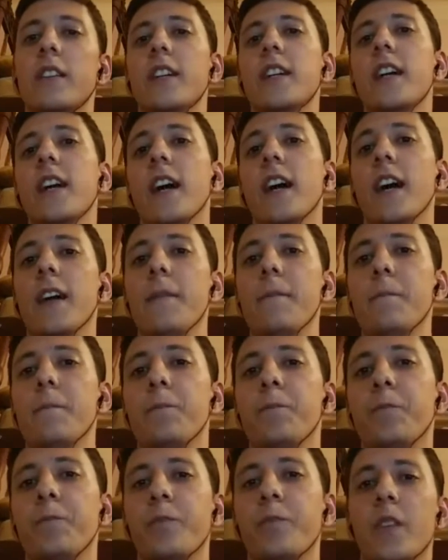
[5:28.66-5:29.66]
the
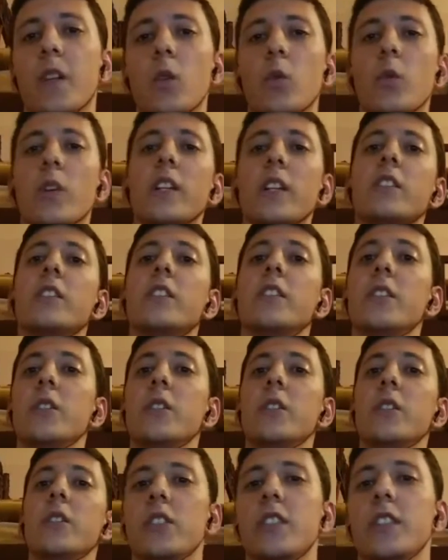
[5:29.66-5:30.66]
guy who
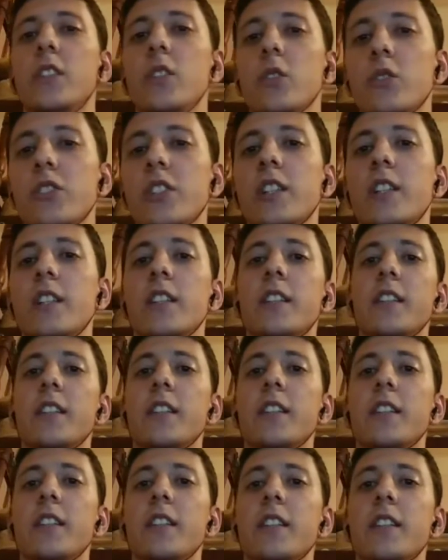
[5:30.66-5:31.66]
introduced New
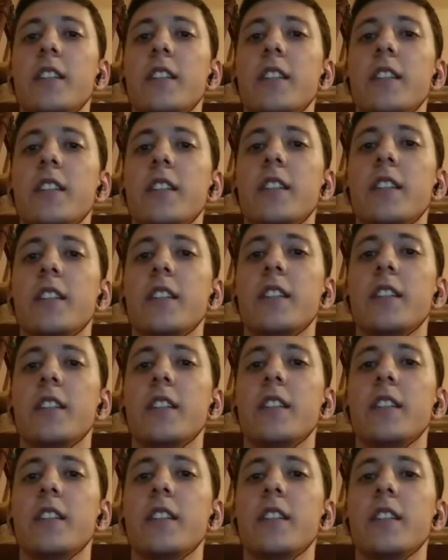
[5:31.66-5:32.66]

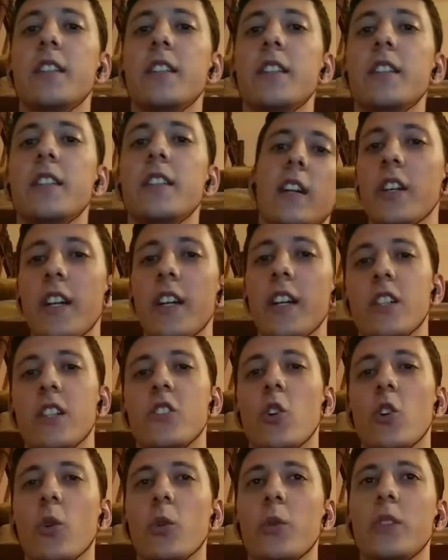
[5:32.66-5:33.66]
Zealandian culture
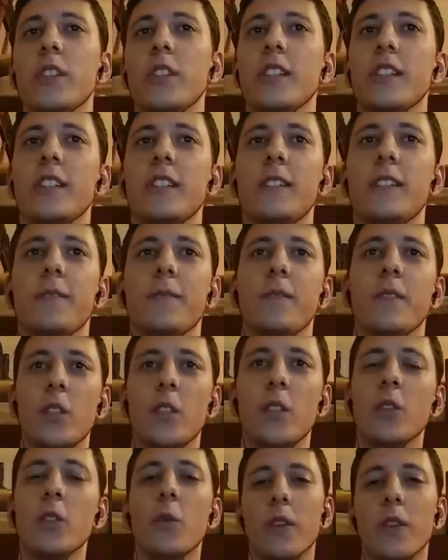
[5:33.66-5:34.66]
showed,
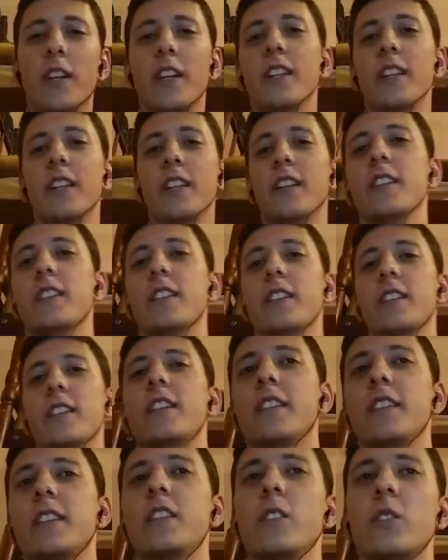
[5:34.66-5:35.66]

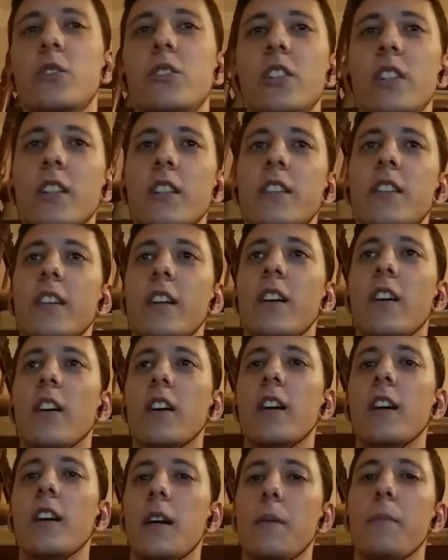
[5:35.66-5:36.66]
that in New
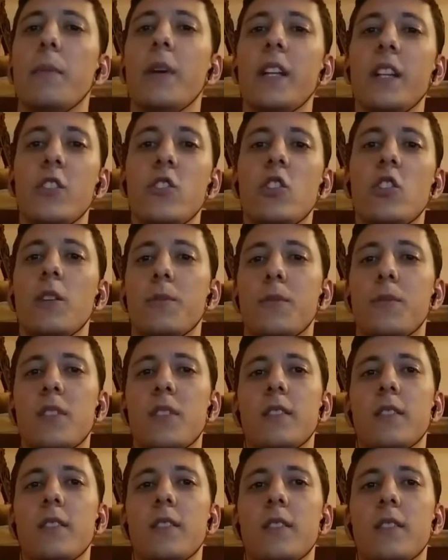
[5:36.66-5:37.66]
Zealand there are
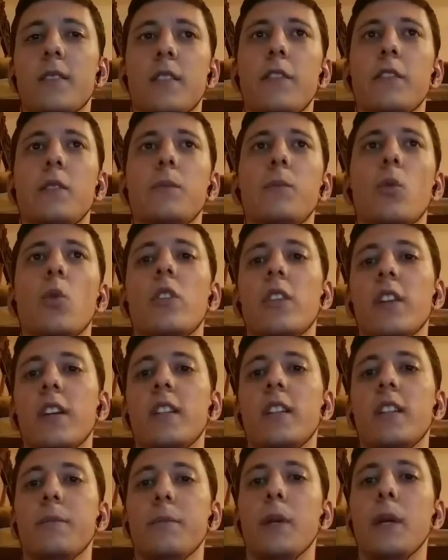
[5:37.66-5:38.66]
many chiefs,
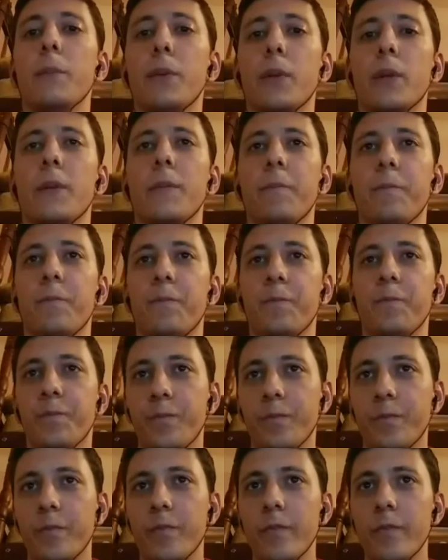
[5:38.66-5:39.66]
even more than people,